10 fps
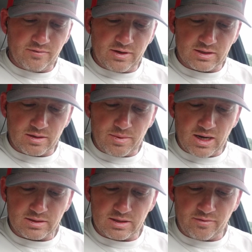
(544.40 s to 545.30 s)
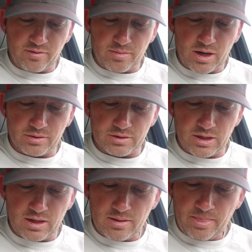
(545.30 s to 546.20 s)
his capacity for
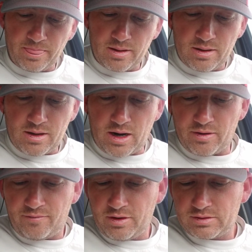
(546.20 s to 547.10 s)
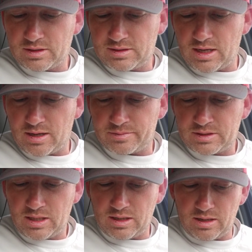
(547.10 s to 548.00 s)
bawdry. I refuse to say
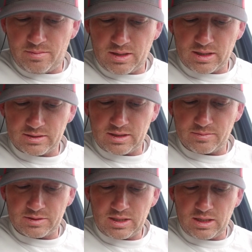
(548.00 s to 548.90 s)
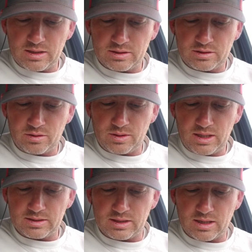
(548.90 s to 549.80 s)
obscenity, because the obscene is too
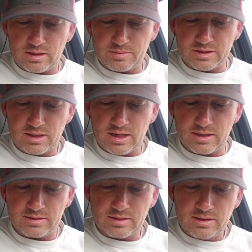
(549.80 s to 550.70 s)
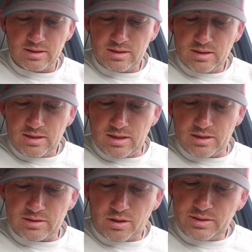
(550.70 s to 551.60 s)
easy, and besides, it
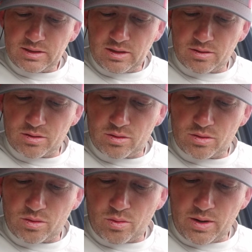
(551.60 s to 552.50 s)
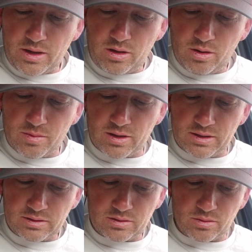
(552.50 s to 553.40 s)
is always either quite
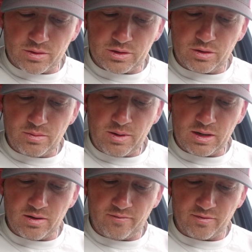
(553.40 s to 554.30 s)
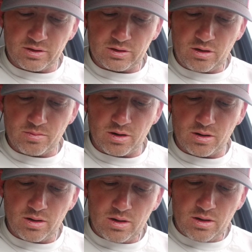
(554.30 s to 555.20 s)
humorless or too dependent for its humor
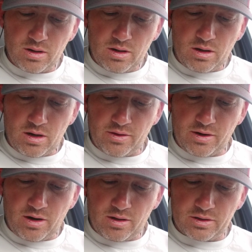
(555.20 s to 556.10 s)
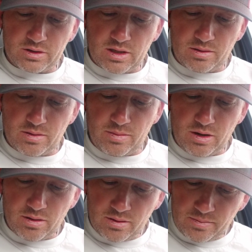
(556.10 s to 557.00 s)
on the knowledge that
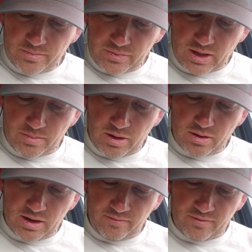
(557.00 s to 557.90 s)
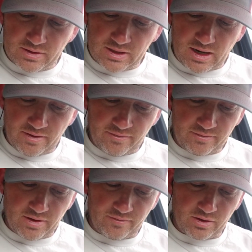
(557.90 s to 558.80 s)
mere infants have
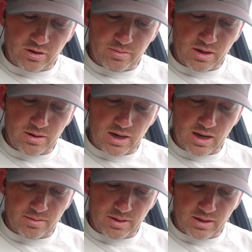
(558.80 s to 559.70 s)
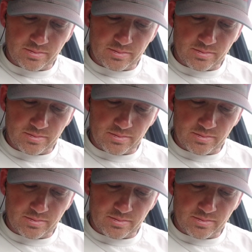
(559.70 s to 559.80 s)
of the human anatomy.